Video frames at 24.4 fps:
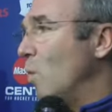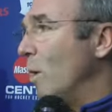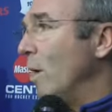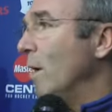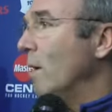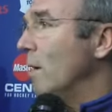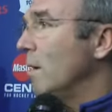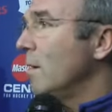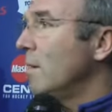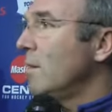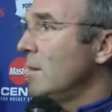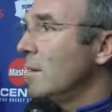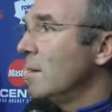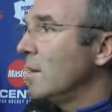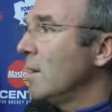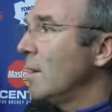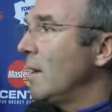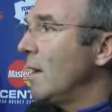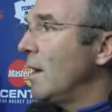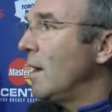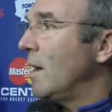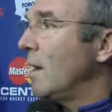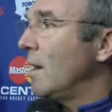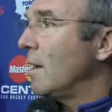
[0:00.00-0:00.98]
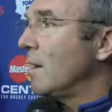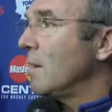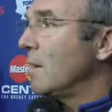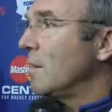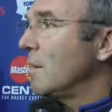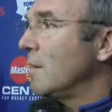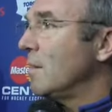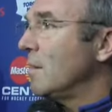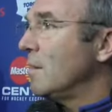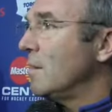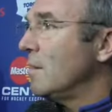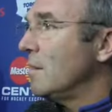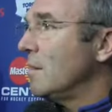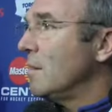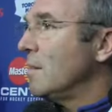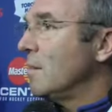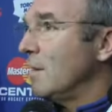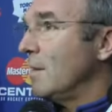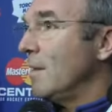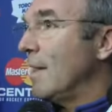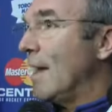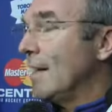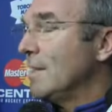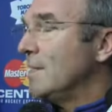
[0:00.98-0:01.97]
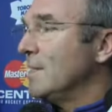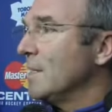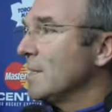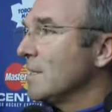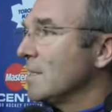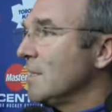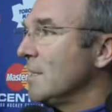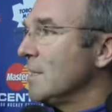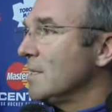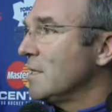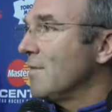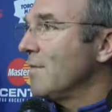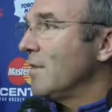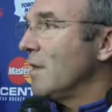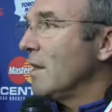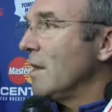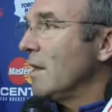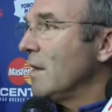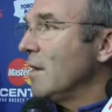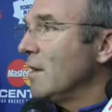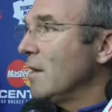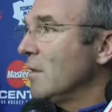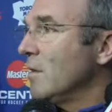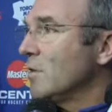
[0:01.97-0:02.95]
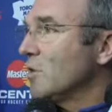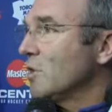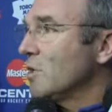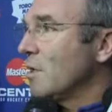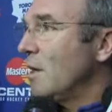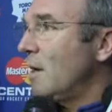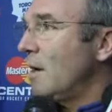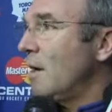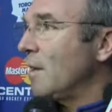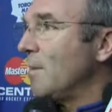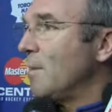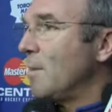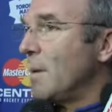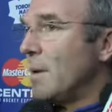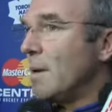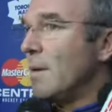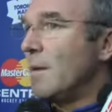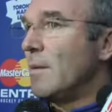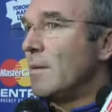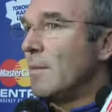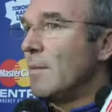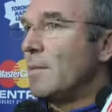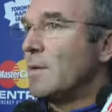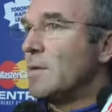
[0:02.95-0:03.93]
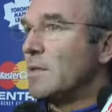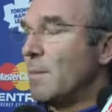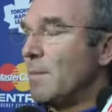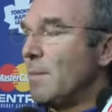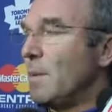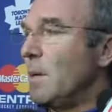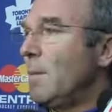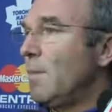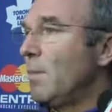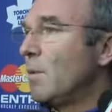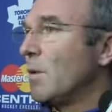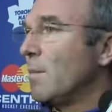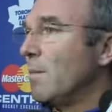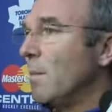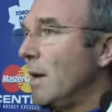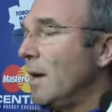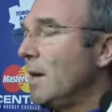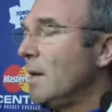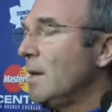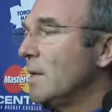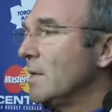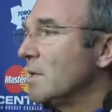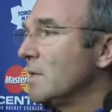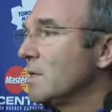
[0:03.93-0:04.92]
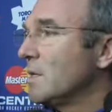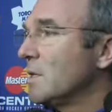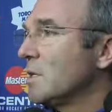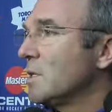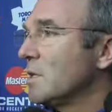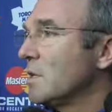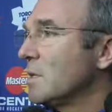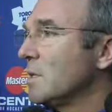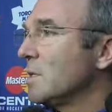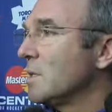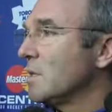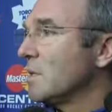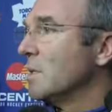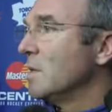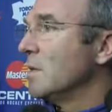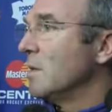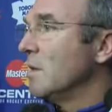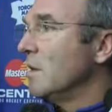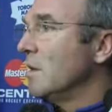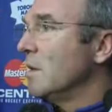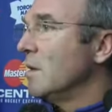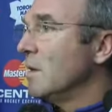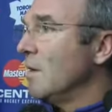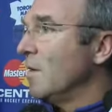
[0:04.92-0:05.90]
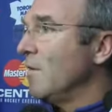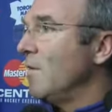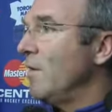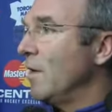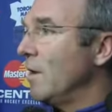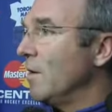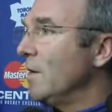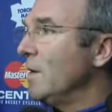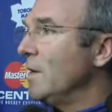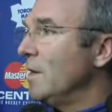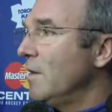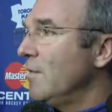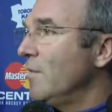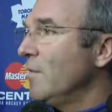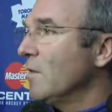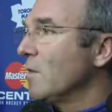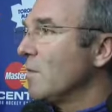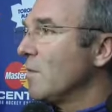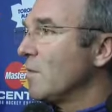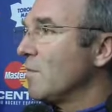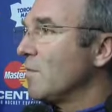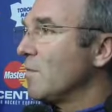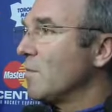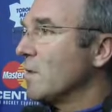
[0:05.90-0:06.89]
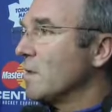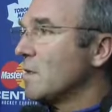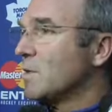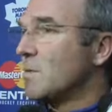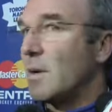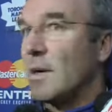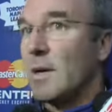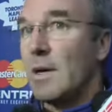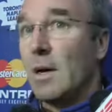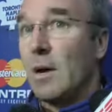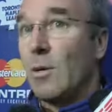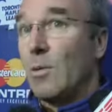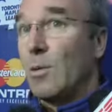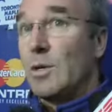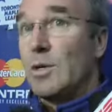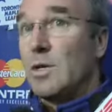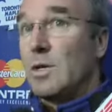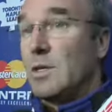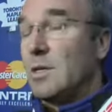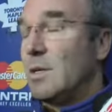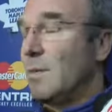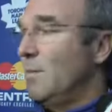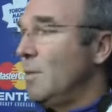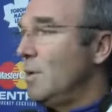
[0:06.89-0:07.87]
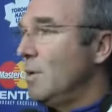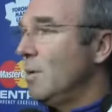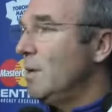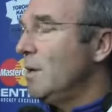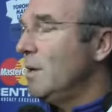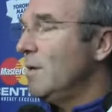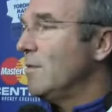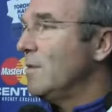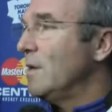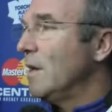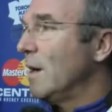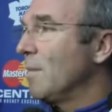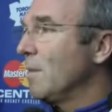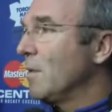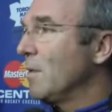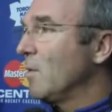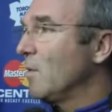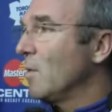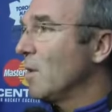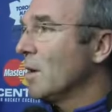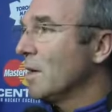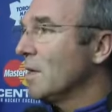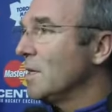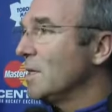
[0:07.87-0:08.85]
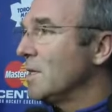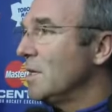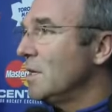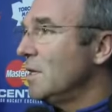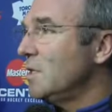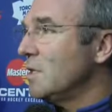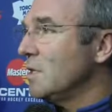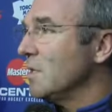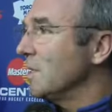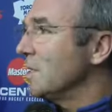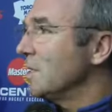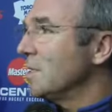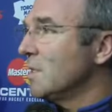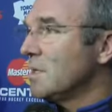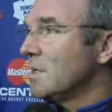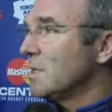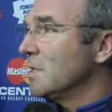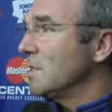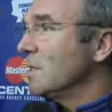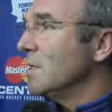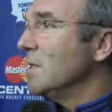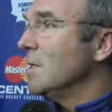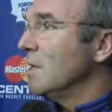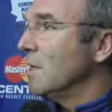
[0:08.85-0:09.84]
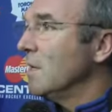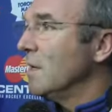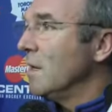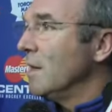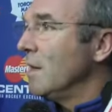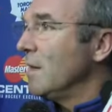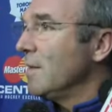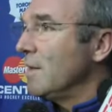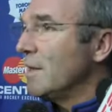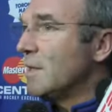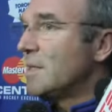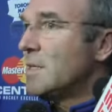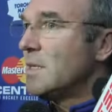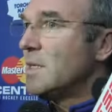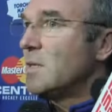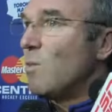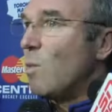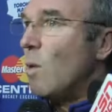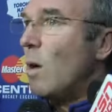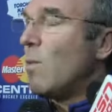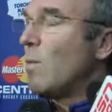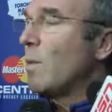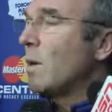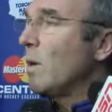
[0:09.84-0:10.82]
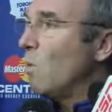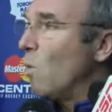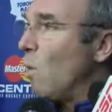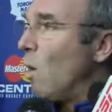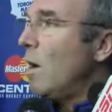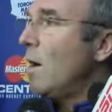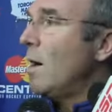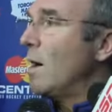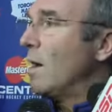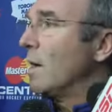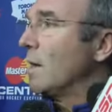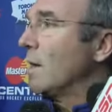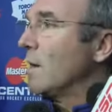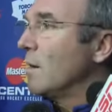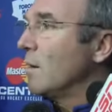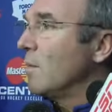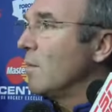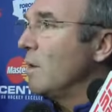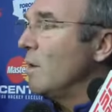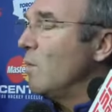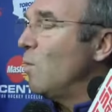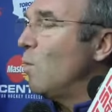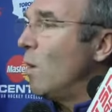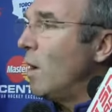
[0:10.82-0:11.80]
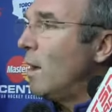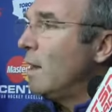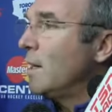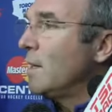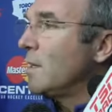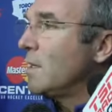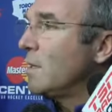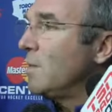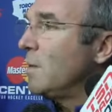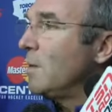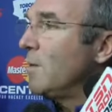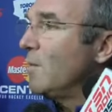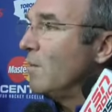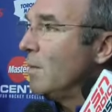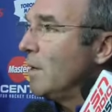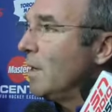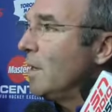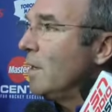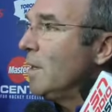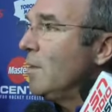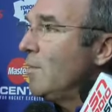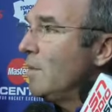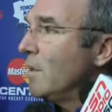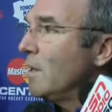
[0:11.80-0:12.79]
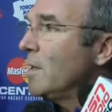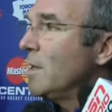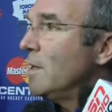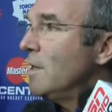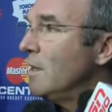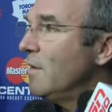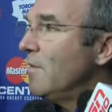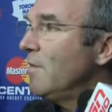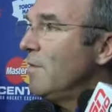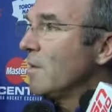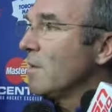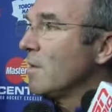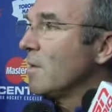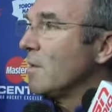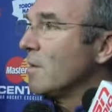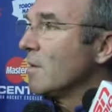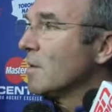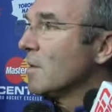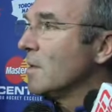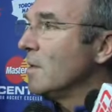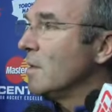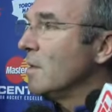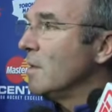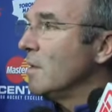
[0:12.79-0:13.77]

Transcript: well, and that dictates if they get another shot. But some people are making decisions very difficult for us right now, which is the beauty of depth in an organization. This is this is what we want. We want it to be really, really difficult